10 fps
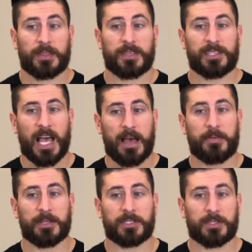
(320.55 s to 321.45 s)
there's
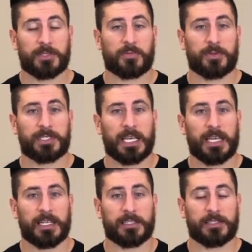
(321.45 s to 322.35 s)
habits, there's
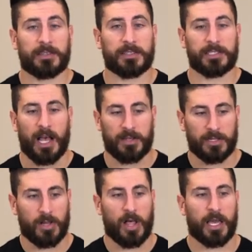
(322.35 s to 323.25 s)
routines, there's
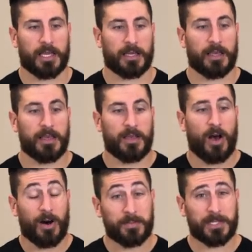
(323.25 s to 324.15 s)
underlying
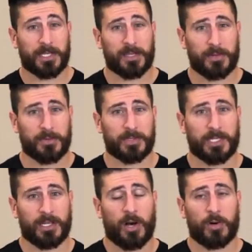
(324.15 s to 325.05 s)
obstacles
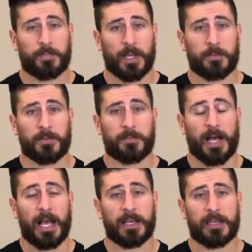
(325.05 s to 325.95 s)
that hold people
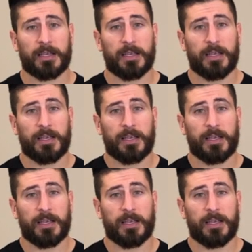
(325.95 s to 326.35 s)
back.